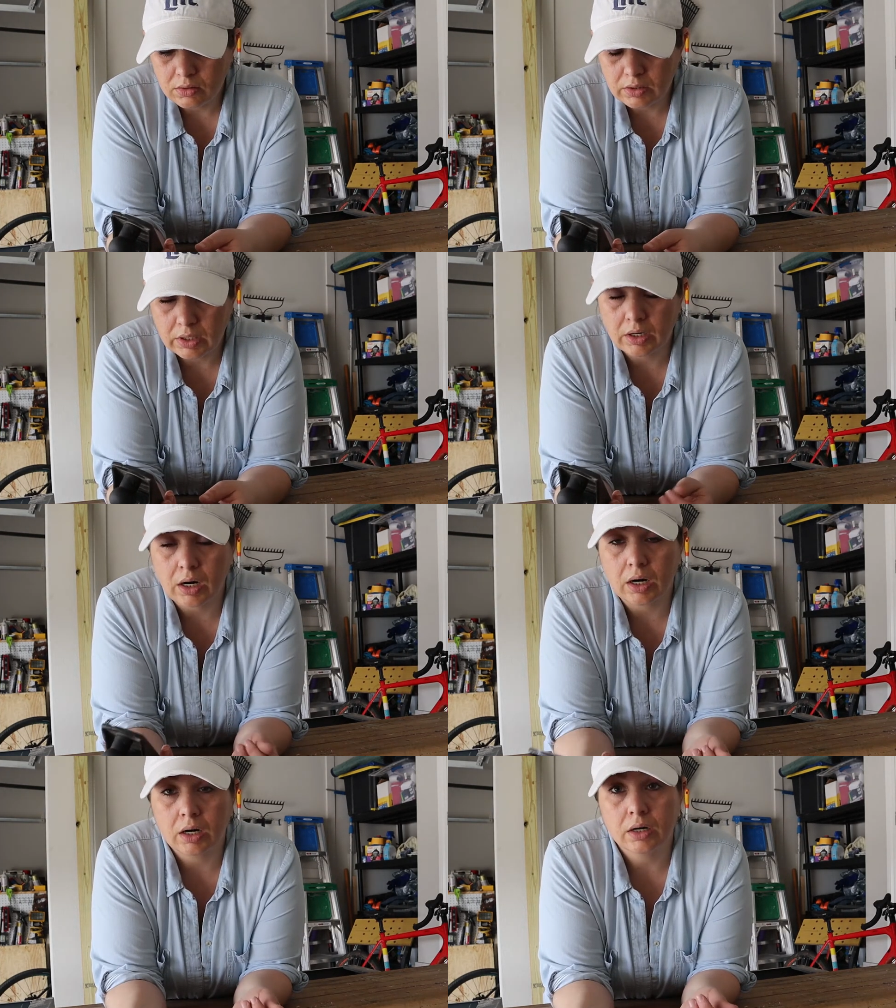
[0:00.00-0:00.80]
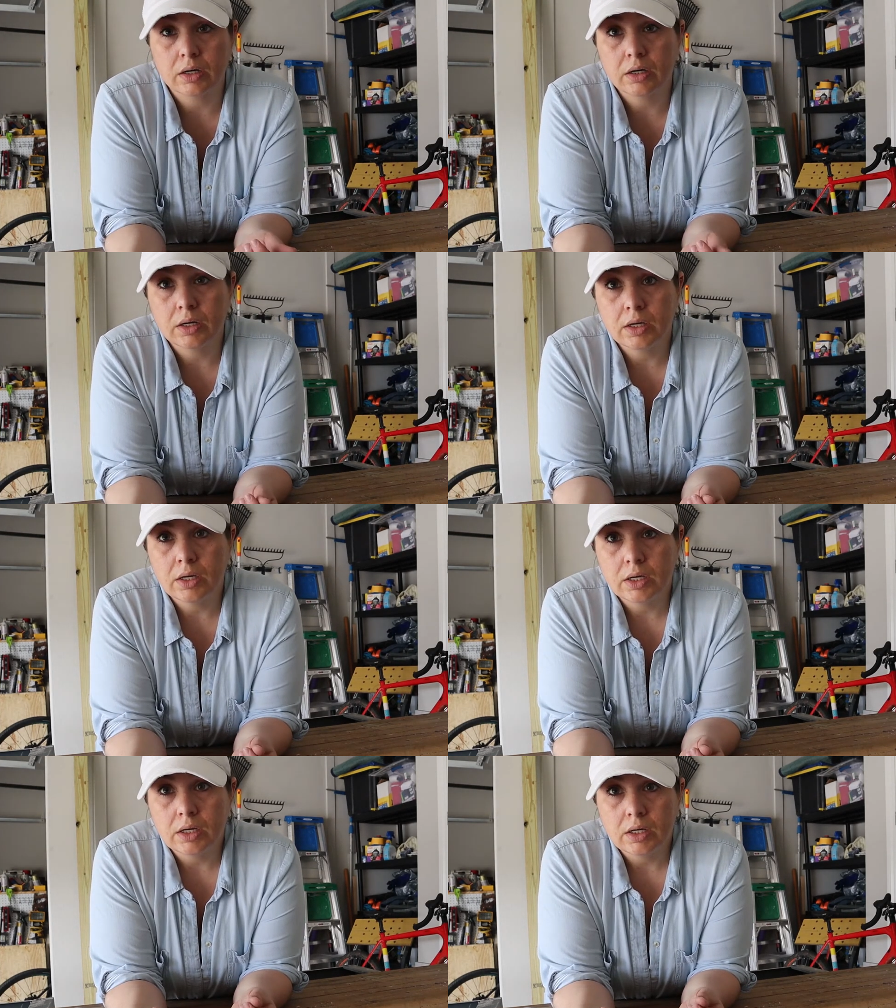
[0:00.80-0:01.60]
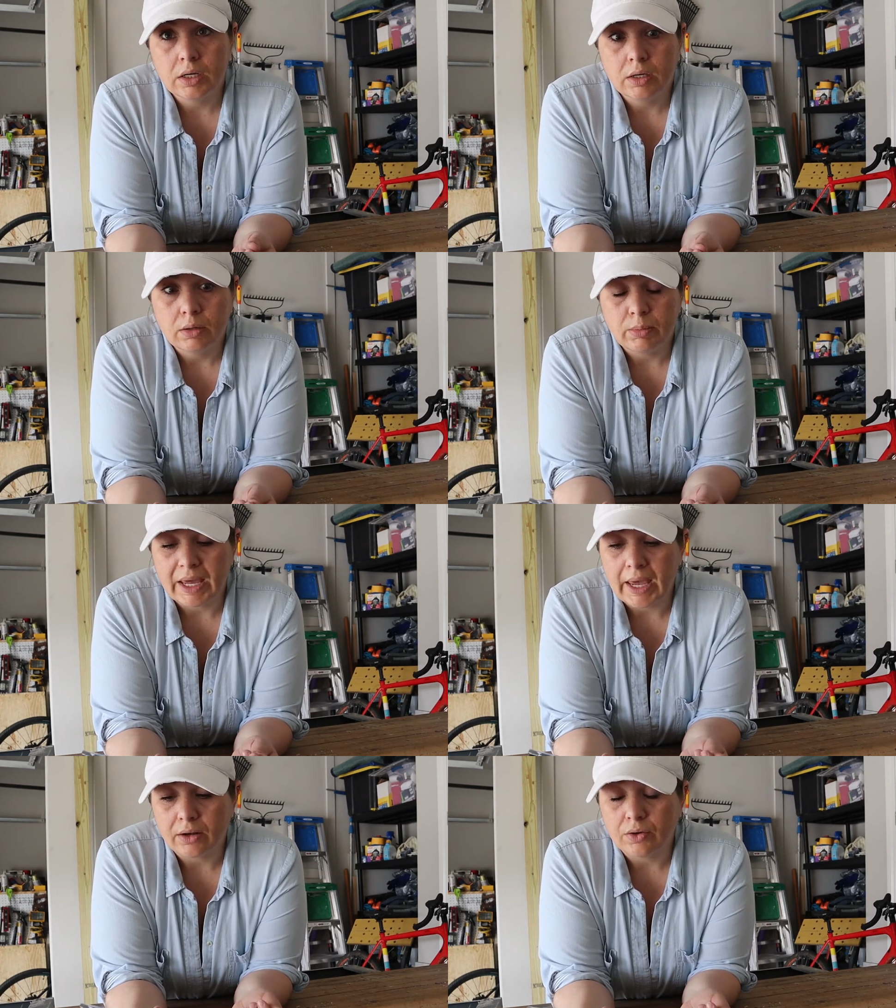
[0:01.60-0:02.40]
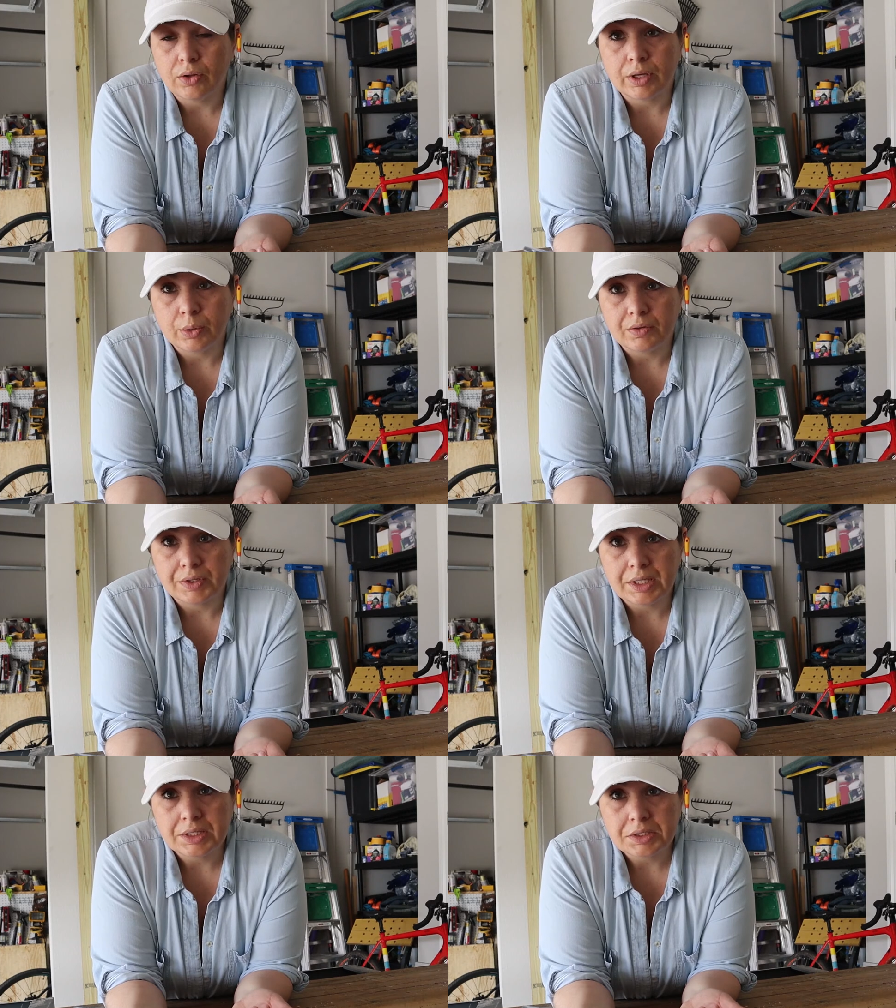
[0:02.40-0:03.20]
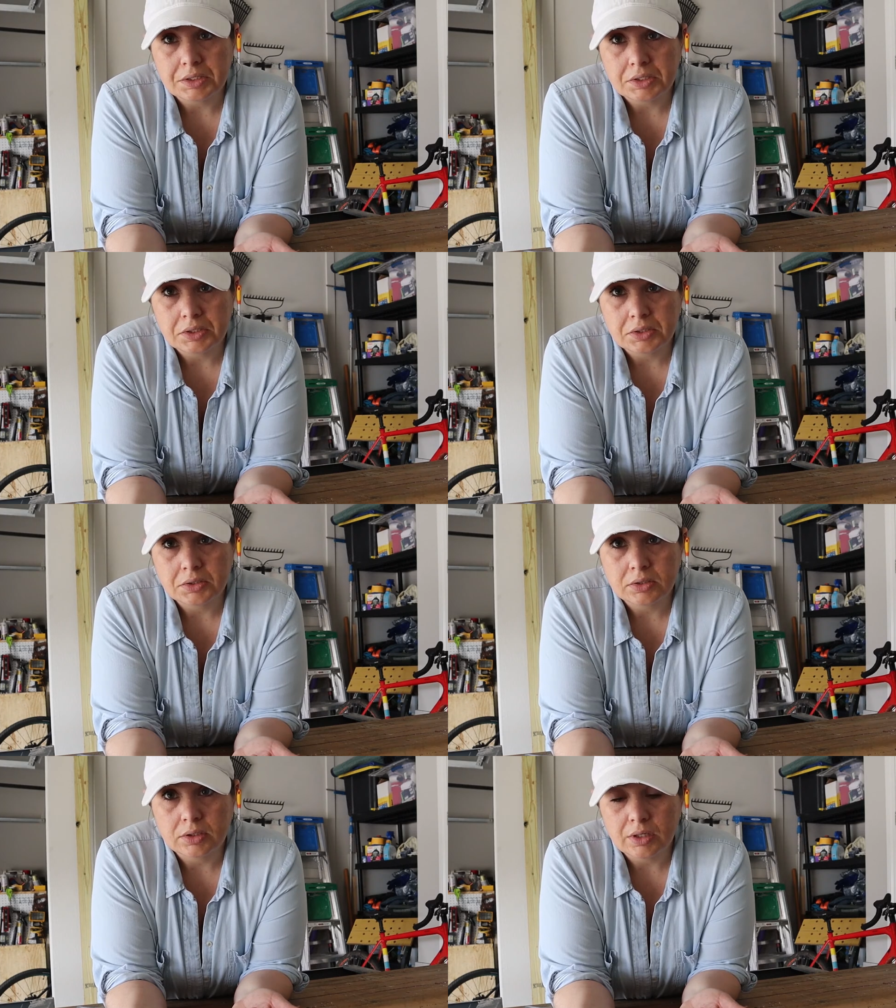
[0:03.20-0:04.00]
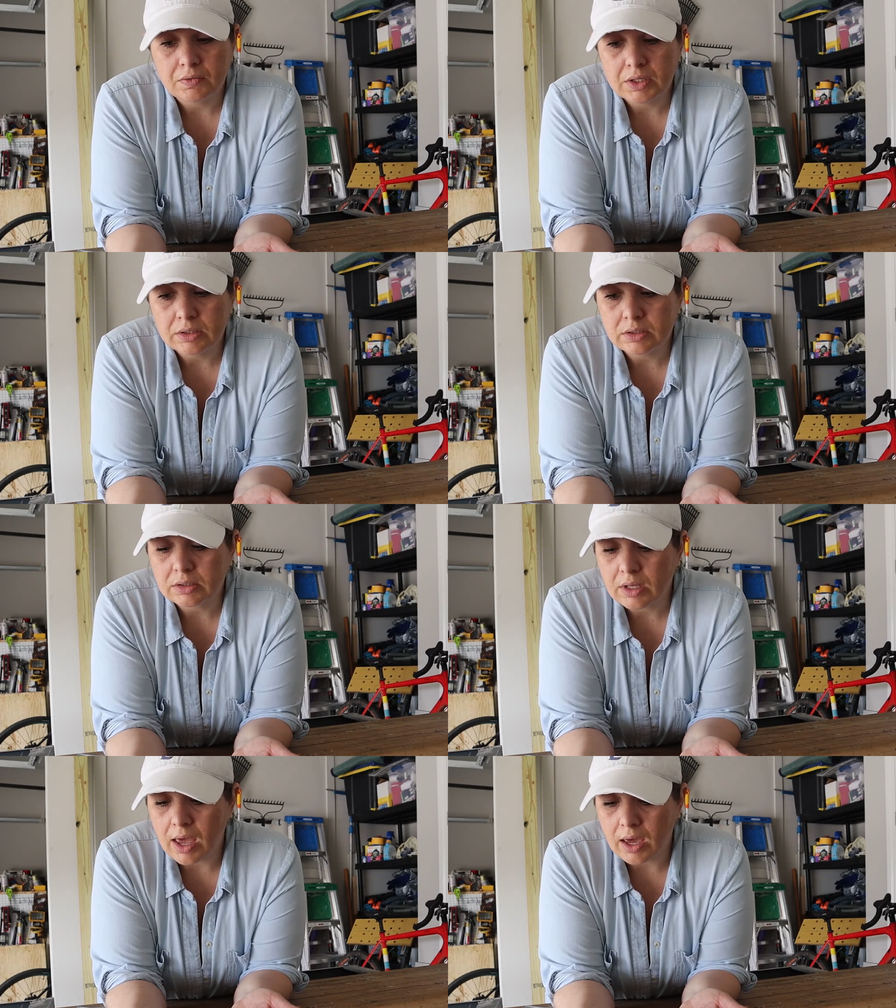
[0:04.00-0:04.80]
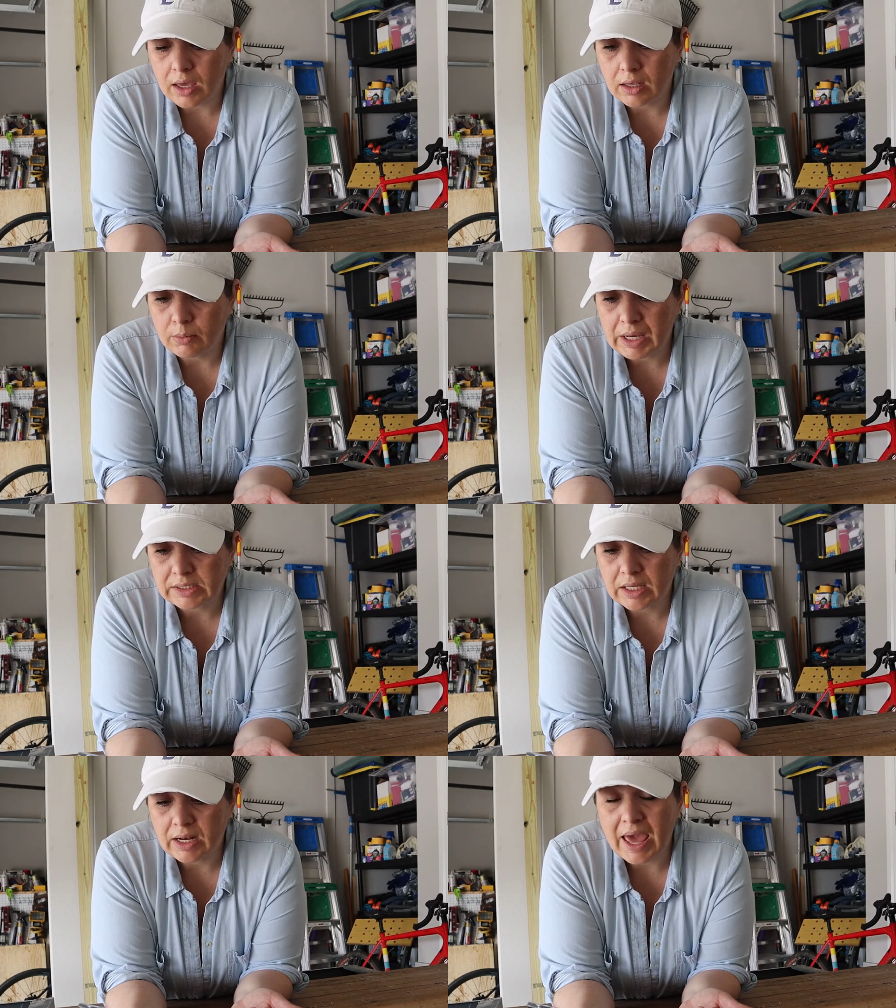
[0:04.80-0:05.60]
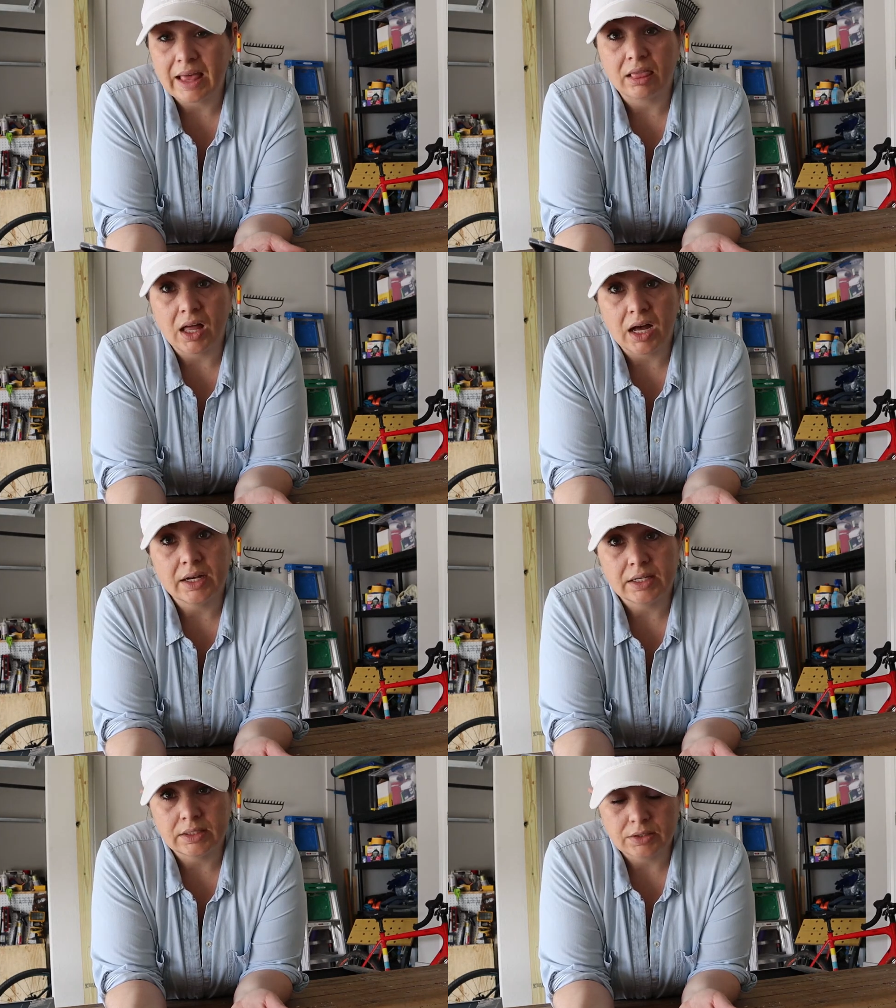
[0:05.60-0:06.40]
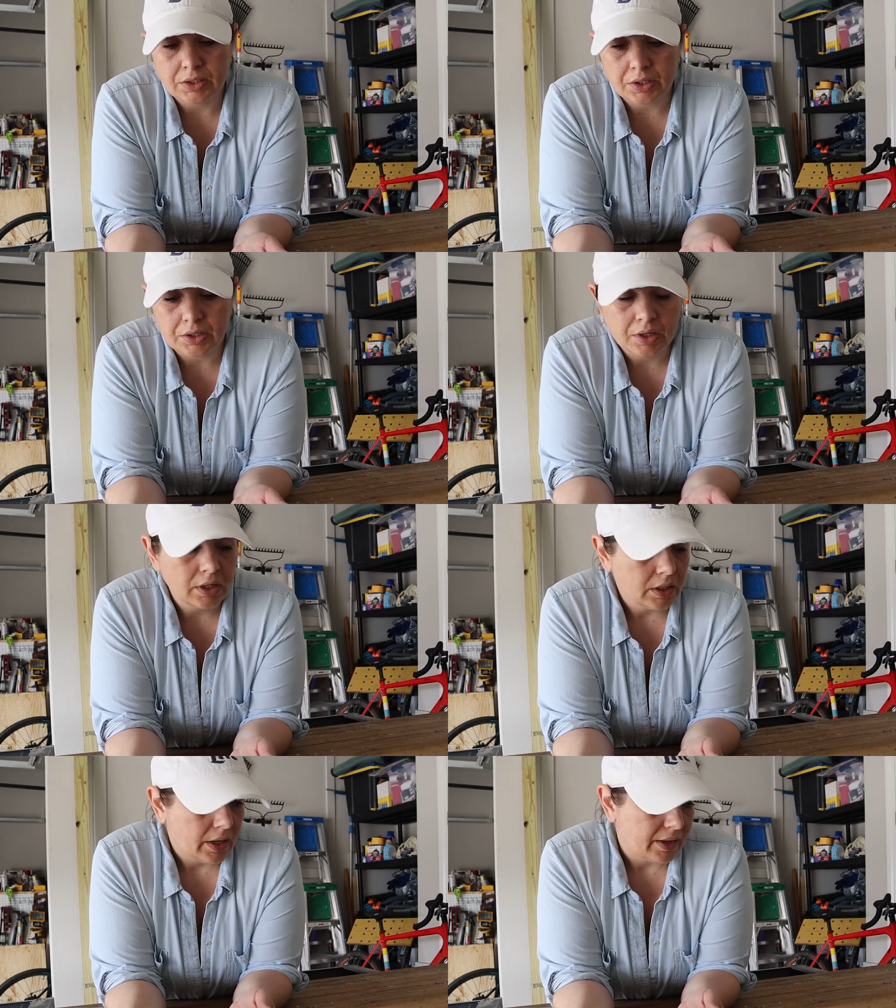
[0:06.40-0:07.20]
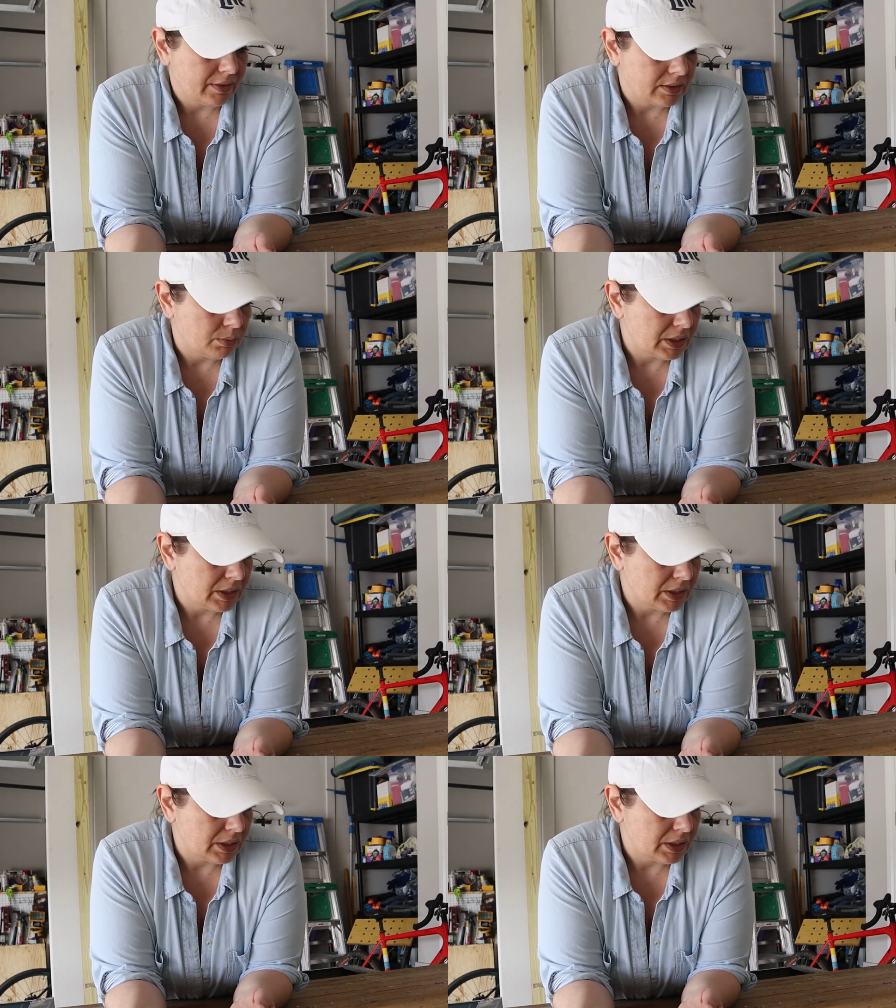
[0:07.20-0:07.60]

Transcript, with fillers: There are mechanical equivalents of this and it makes it a lot easier I think the